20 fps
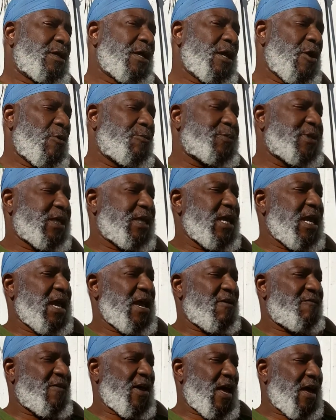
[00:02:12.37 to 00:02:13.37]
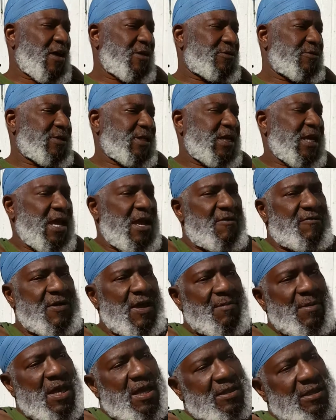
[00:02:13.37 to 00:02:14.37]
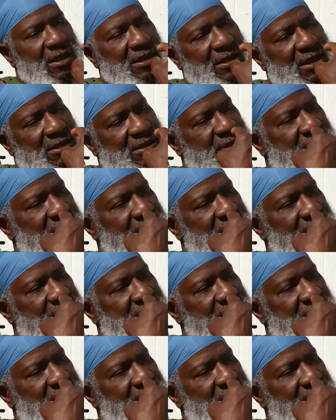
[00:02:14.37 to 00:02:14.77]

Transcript: help the calf out. The calf come out, get that